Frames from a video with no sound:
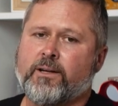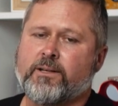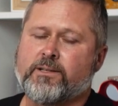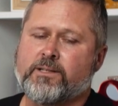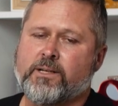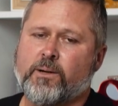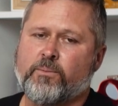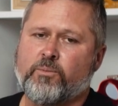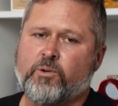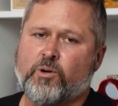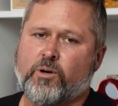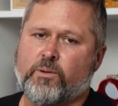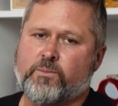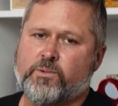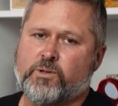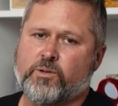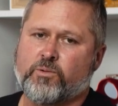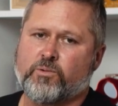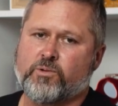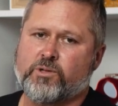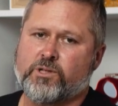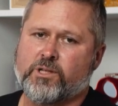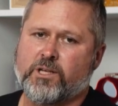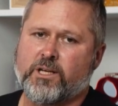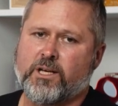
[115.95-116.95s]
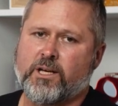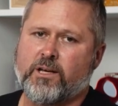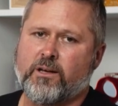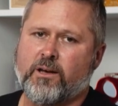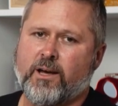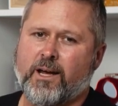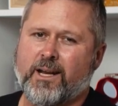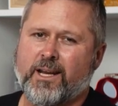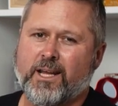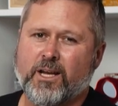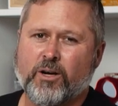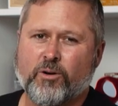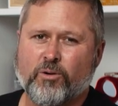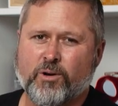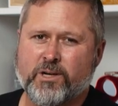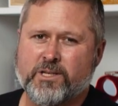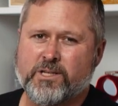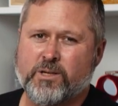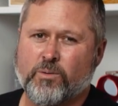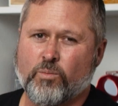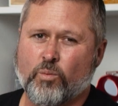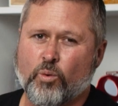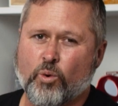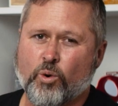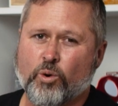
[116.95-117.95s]
Sometimes you'll see an
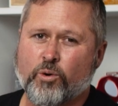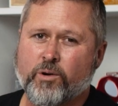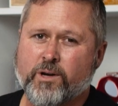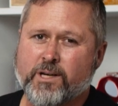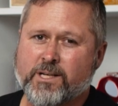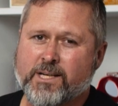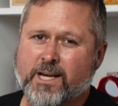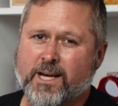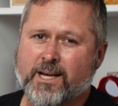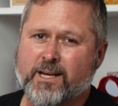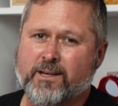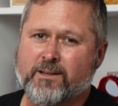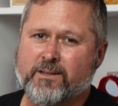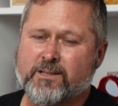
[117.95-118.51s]
increase in water intake